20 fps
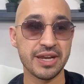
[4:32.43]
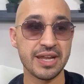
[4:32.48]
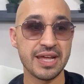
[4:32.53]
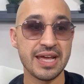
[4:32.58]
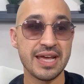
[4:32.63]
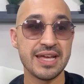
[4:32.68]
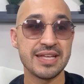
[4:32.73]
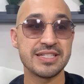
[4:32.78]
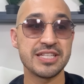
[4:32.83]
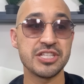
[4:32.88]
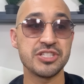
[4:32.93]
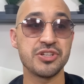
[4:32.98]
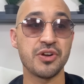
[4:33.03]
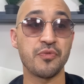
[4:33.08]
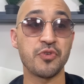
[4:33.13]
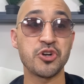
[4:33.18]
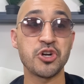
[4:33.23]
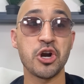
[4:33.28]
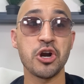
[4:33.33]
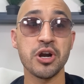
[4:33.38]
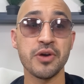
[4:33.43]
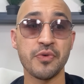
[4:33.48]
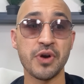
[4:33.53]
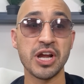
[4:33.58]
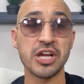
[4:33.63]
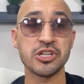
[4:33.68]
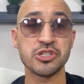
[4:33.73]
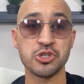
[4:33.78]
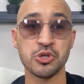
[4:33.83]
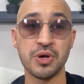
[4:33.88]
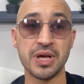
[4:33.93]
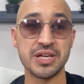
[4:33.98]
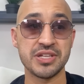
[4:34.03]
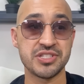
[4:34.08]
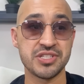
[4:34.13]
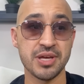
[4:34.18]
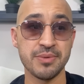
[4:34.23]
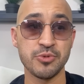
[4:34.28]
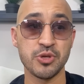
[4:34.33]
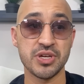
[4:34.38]
It says, Return of Rent Control, how
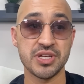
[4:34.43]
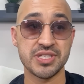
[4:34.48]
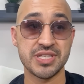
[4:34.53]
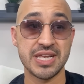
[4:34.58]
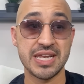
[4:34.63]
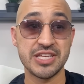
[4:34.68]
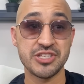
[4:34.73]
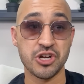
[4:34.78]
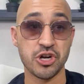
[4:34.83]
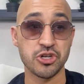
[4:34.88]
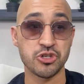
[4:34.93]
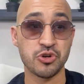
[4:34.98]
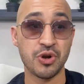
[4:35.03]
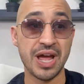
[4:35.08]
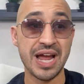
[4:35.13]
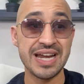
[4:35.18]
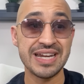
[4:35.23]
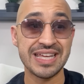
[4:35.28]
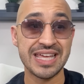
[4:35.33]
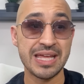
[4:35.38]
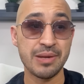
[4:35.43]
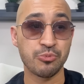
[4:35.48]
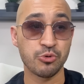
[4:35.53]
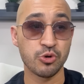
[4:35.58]
some U.S. cities are trying to keep